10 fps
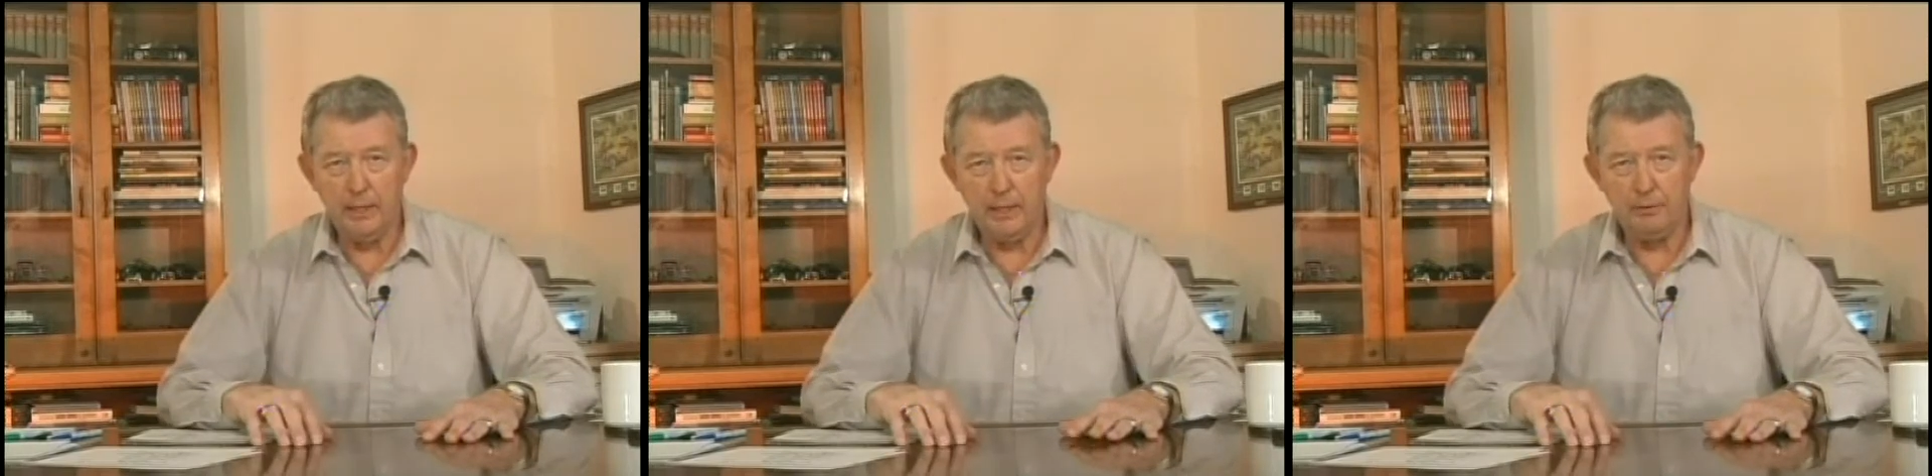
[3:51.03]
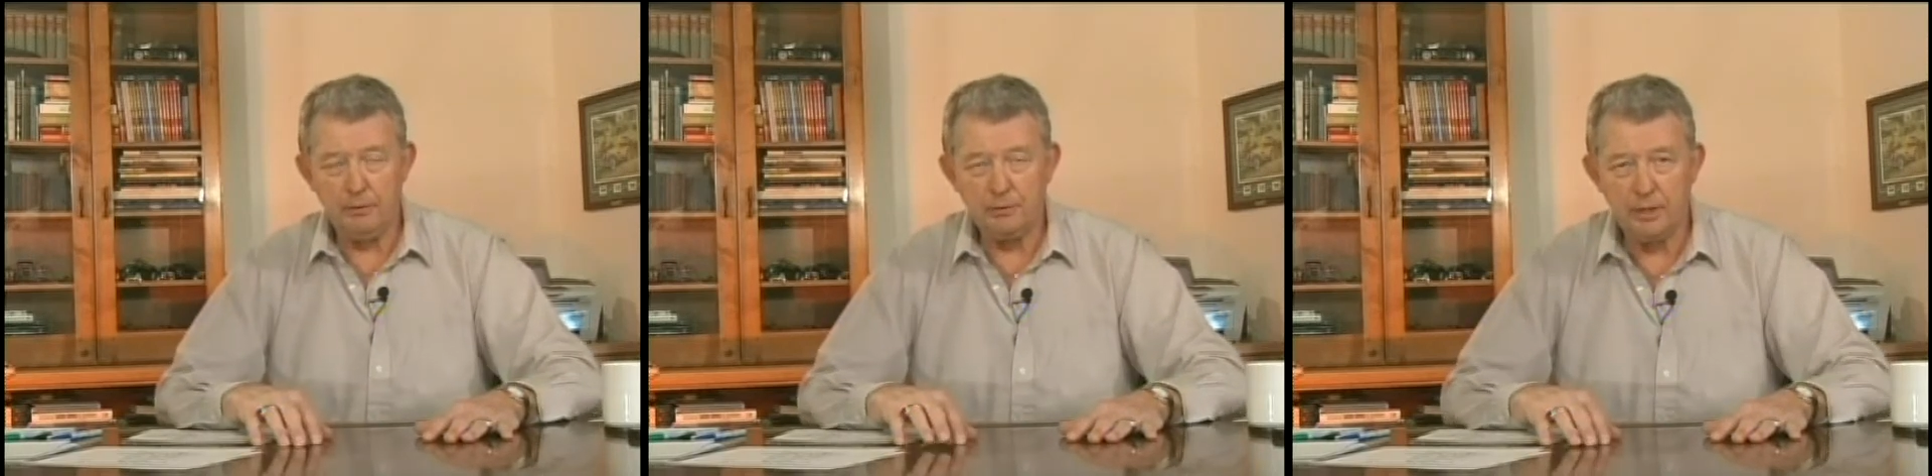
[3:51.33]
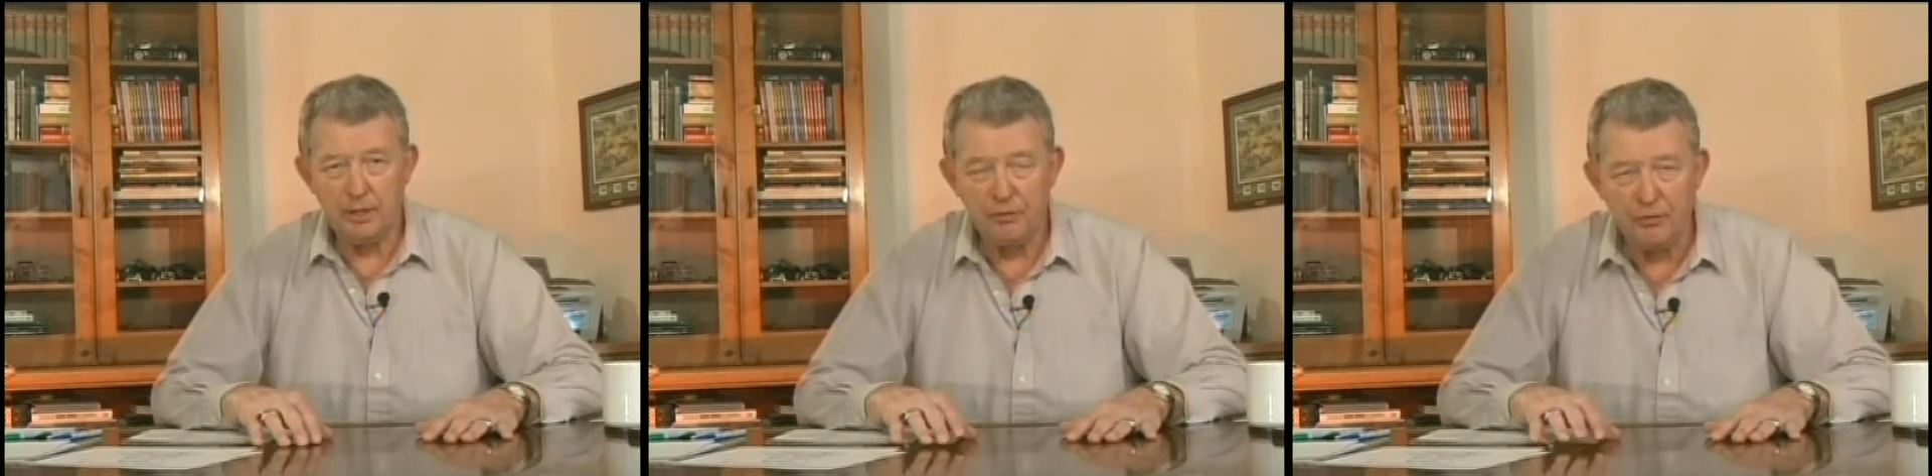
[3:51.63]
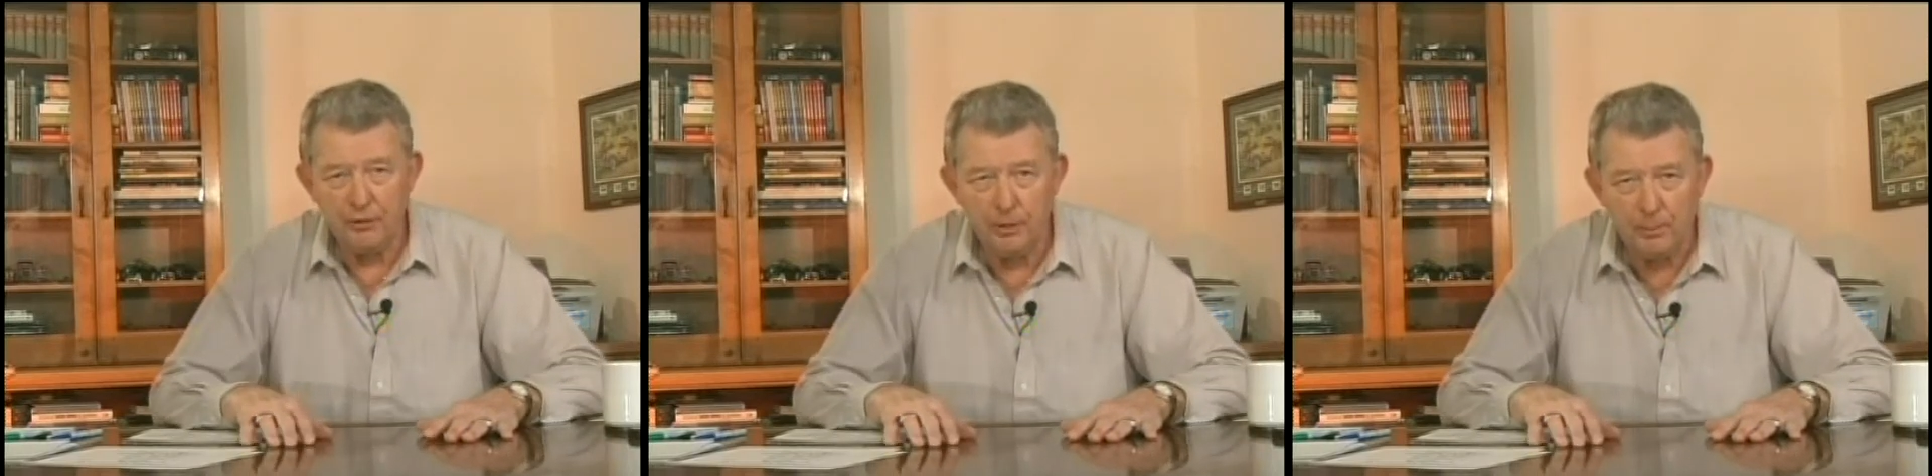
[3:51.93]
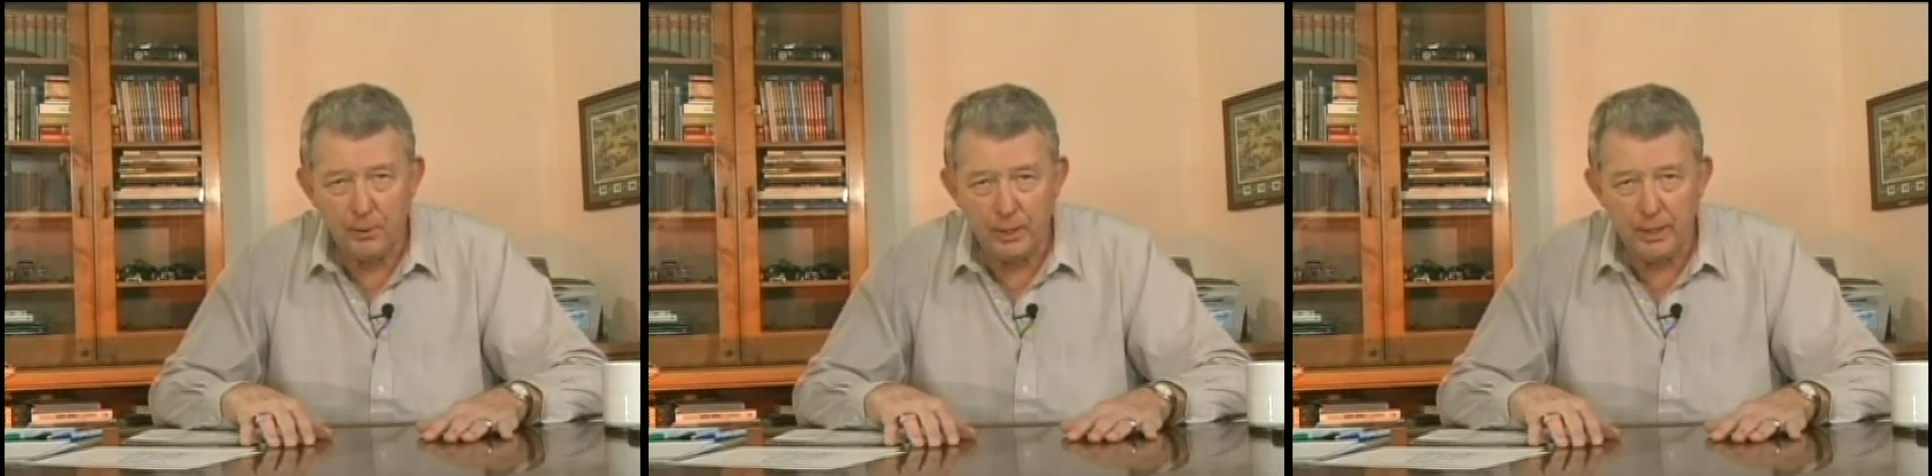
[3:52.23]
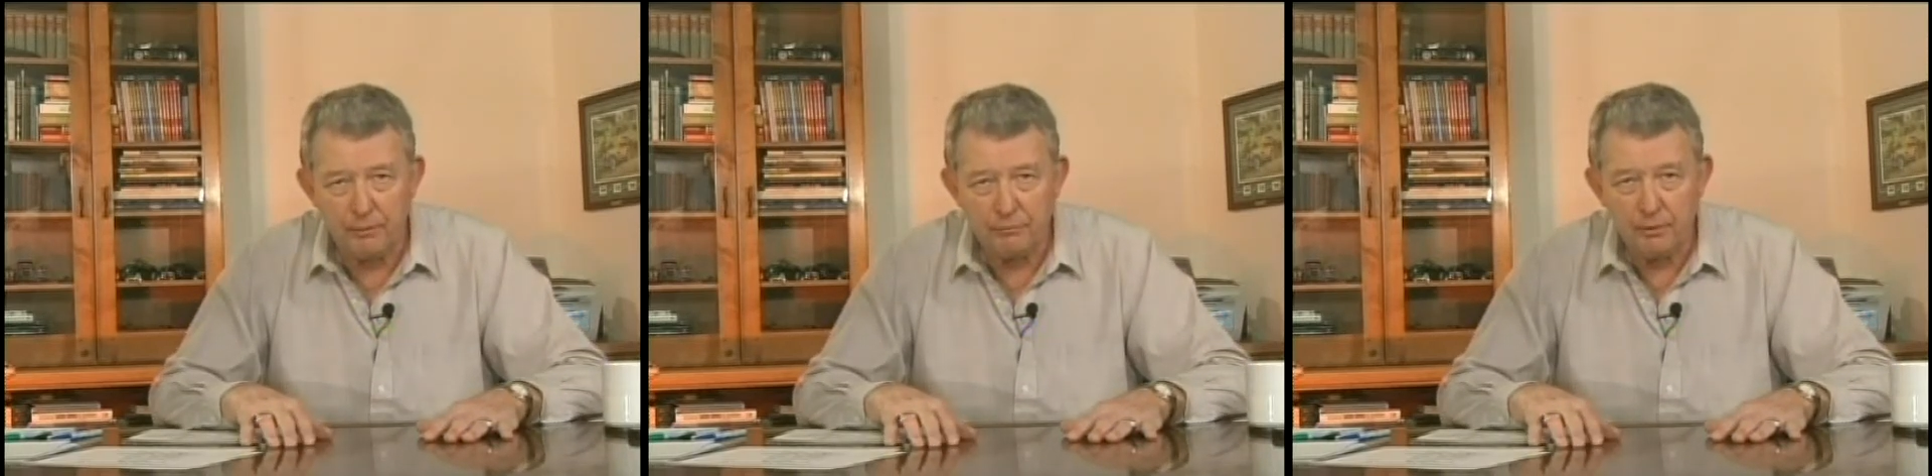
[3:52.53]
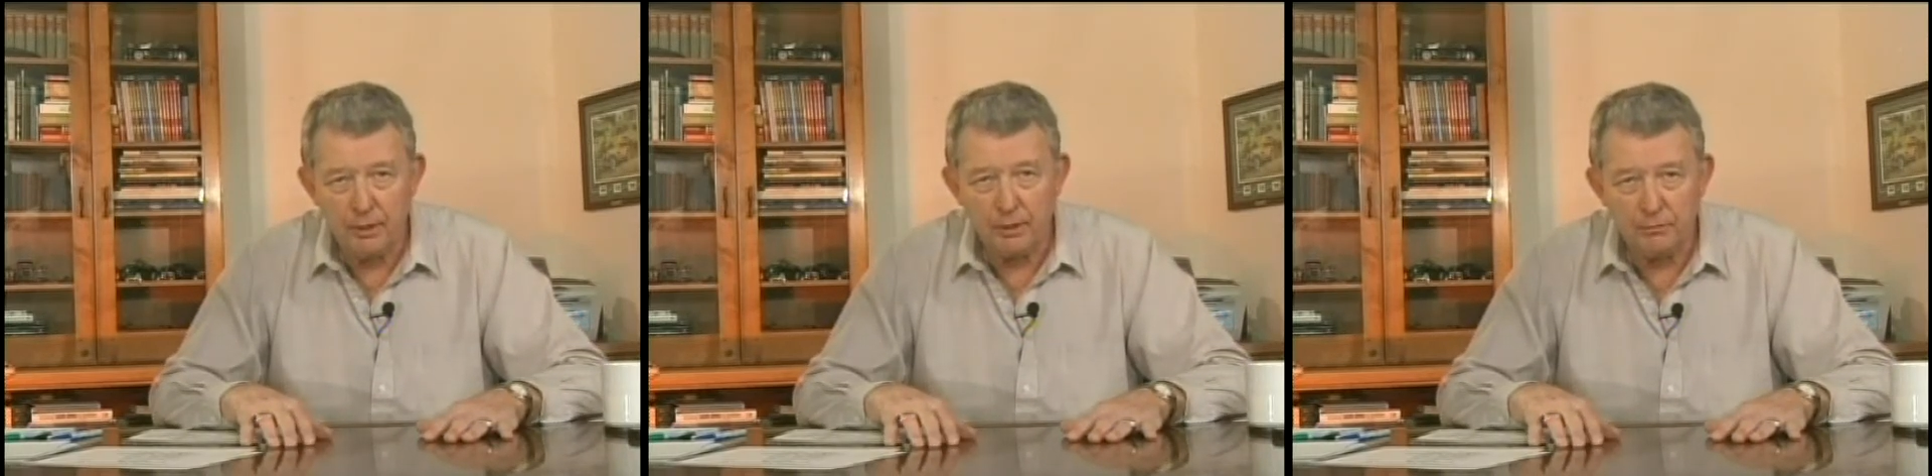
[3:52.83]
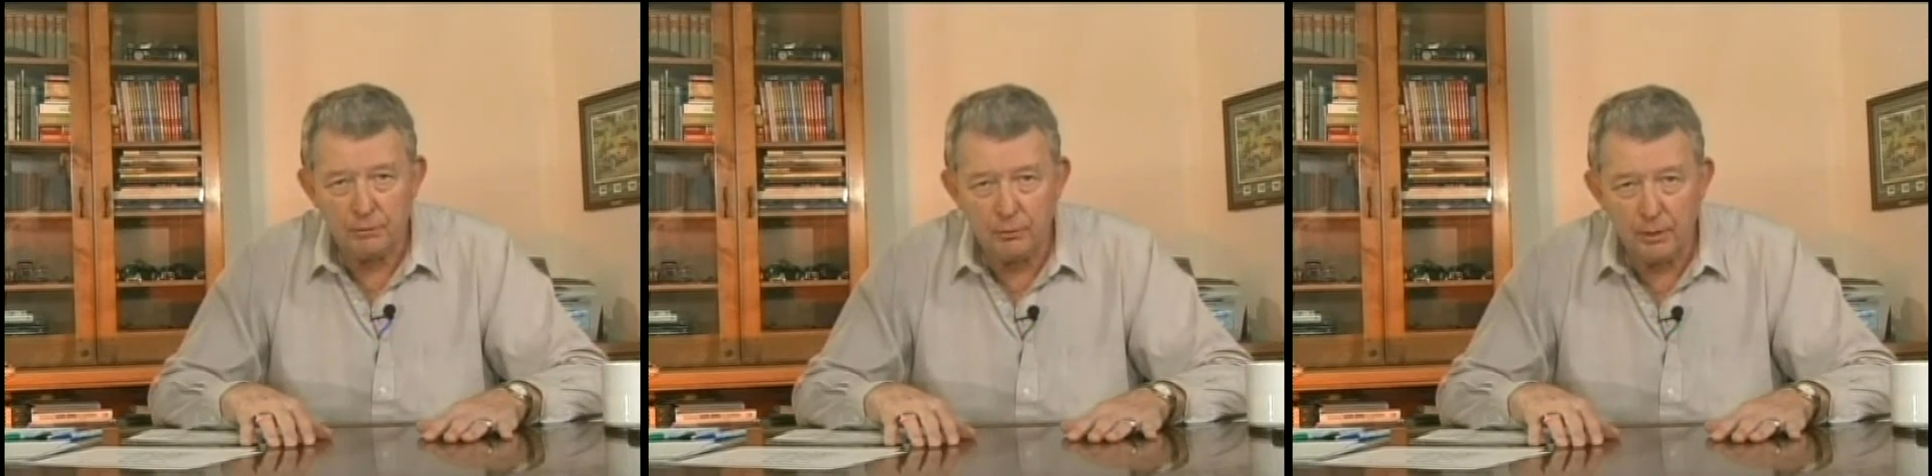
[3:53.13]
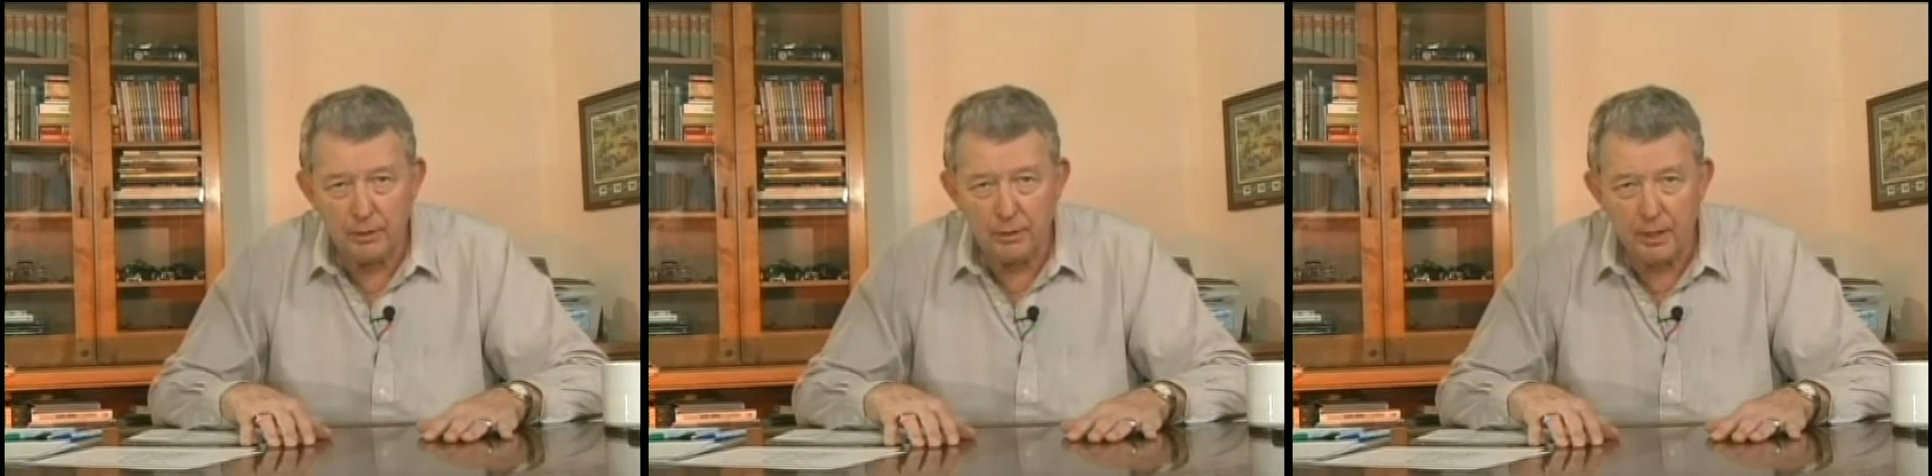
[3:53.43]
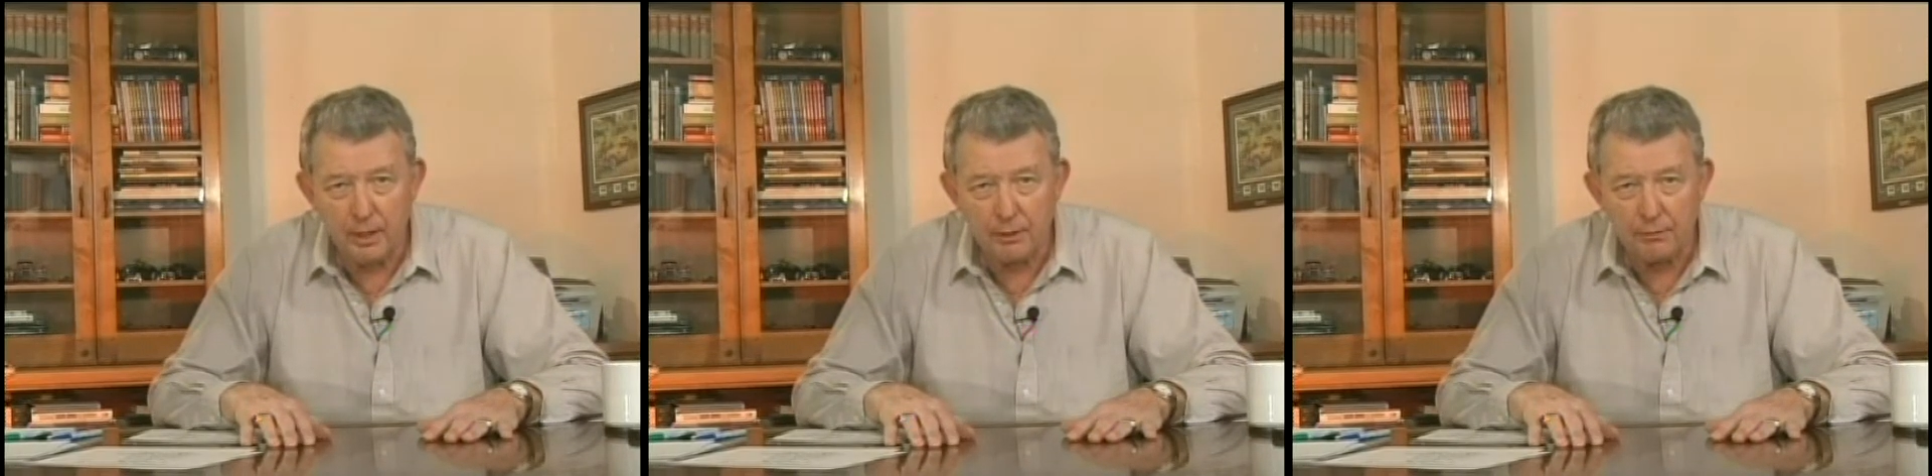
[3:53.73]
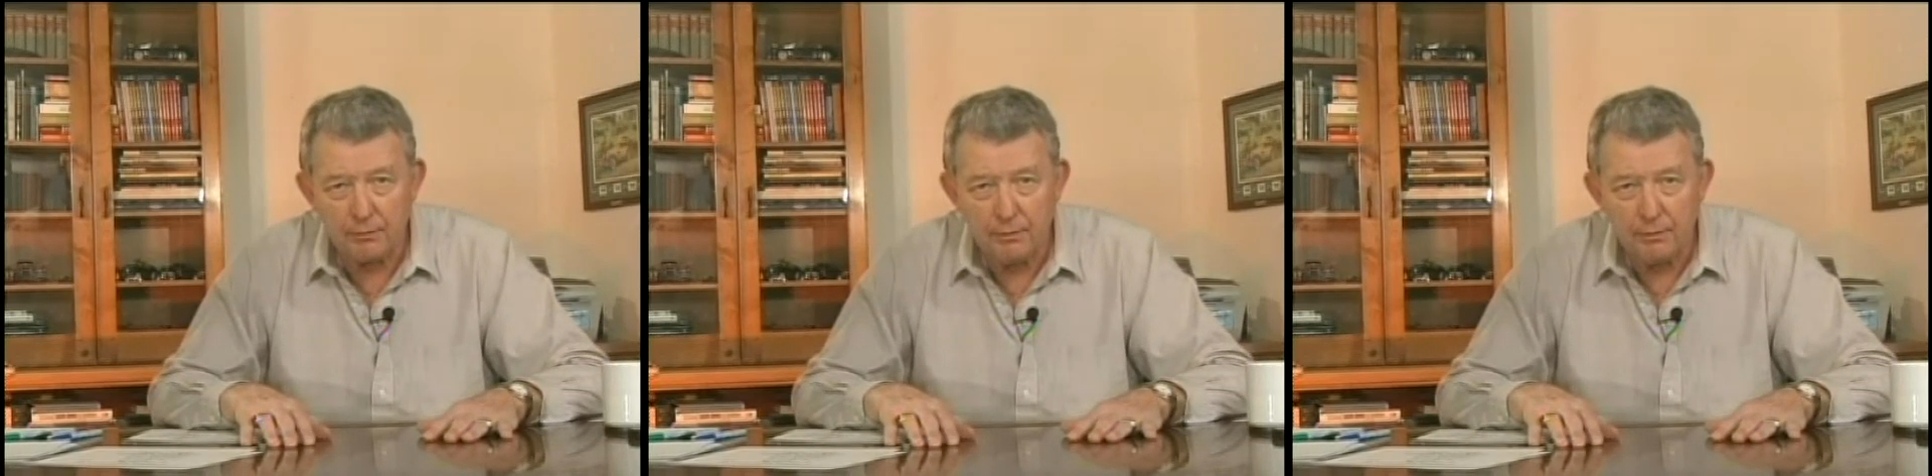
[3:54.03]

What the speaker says: and you say, the price is $200,